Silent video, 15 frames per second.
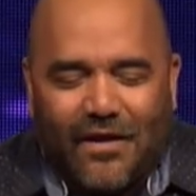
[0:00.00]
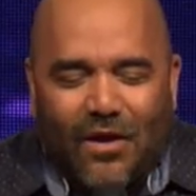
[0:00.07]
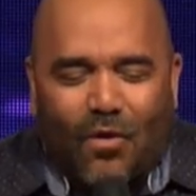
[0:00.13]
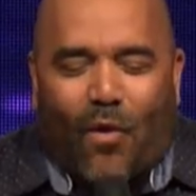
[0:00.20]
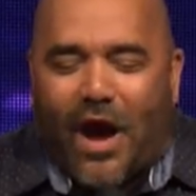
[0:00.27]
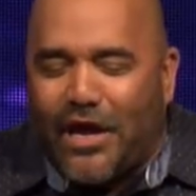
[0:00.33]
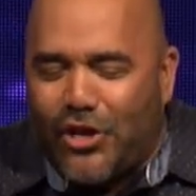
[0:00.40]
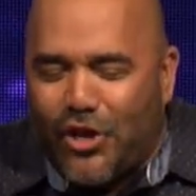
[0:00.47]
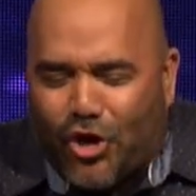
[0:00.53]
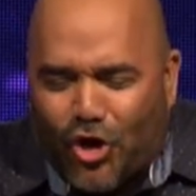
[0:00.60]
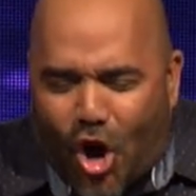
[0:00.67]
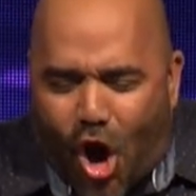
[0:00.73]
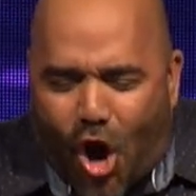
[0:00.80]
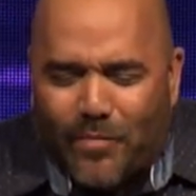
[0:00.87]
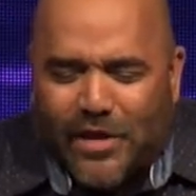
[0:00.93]
Why do you
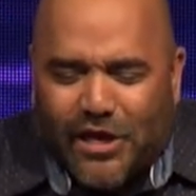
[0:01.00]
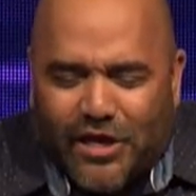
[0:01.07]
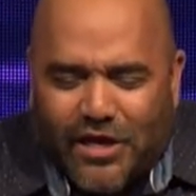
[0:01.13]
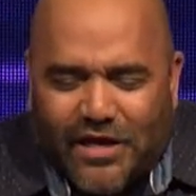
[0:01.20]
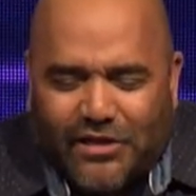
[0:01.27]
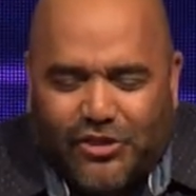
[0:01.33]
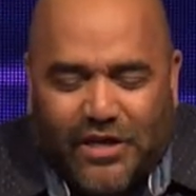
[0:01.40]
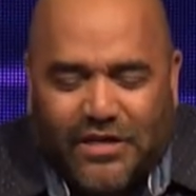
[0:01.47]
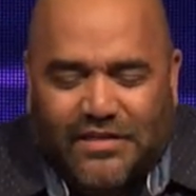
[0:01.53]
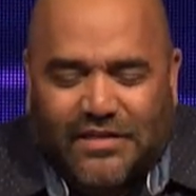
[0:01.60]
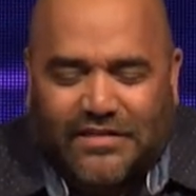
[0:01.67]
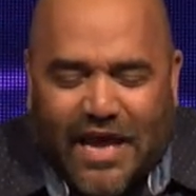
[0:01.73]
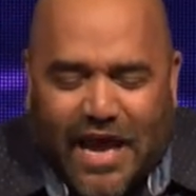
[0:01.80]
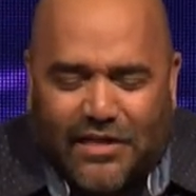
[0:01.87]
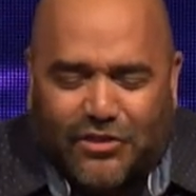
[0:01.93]
call me good? Jesus
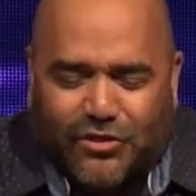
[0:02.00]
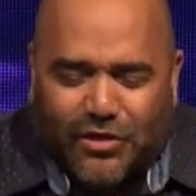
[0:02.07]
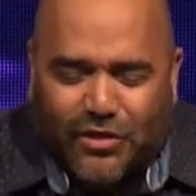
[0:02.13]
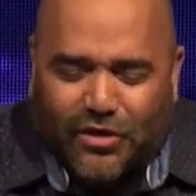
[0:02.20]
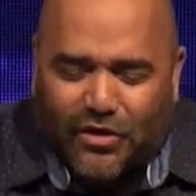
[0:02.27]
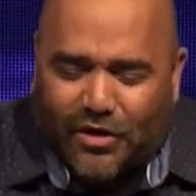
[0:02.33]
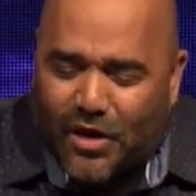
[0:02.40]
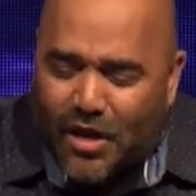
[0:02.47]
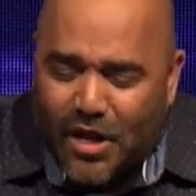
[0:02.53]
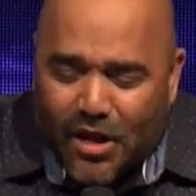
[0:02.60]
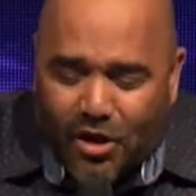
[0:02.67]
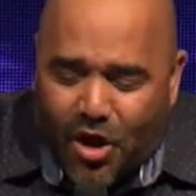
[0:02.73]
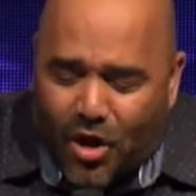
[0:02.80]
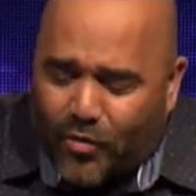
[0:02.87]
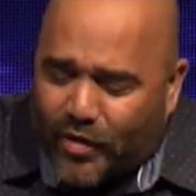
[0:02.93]
answered,
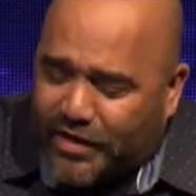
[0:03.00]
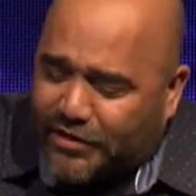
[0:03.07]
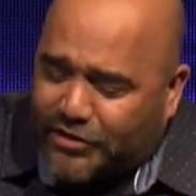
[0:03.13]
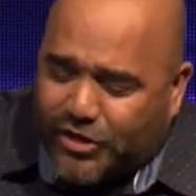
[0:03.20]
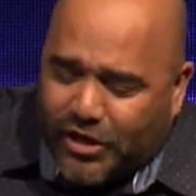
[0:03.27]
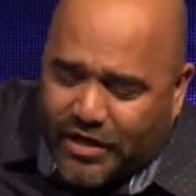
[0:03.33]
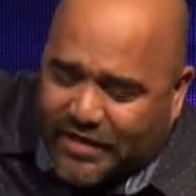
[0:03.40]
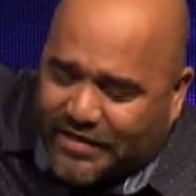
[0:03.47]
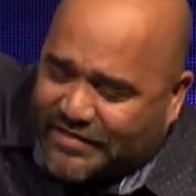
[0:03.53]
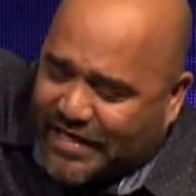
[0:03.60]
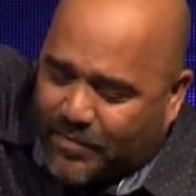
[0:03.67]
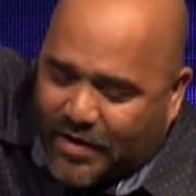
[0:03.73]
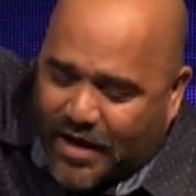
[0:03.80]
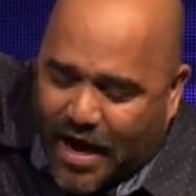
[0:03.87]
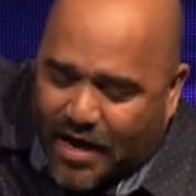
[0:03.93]
No one is good
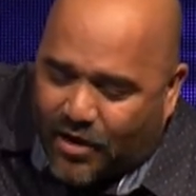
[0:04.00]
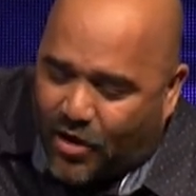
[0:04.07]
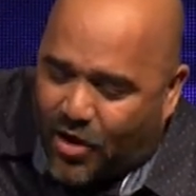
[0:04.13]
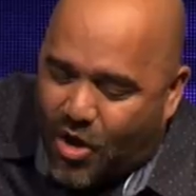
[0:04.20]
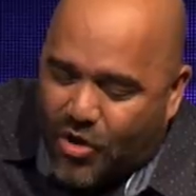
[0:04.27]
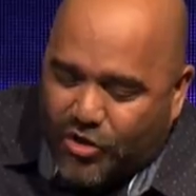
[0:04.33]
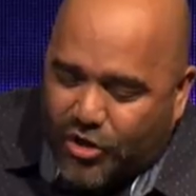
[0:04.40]
except God alone.